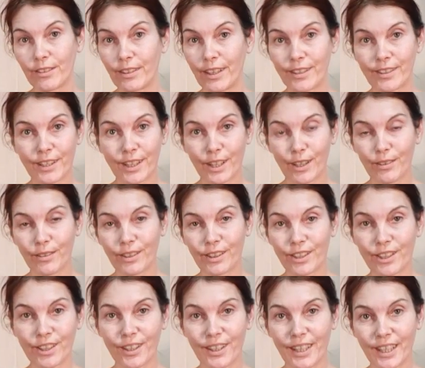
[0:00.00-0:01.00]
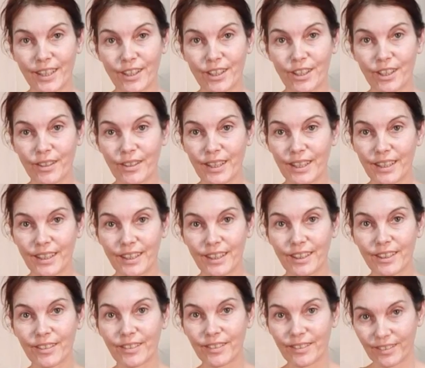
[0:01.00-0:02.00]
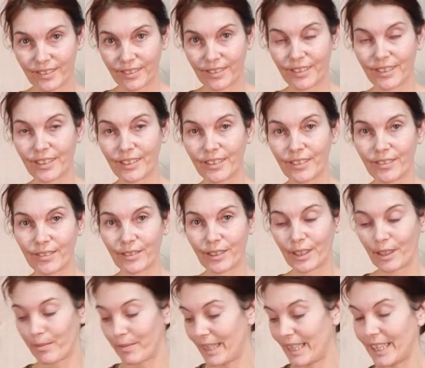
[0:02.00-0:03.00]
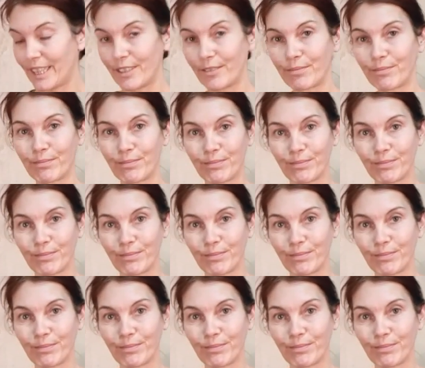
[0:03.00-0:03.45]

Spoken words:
let's get on. I'll show you how to do it. Follow me.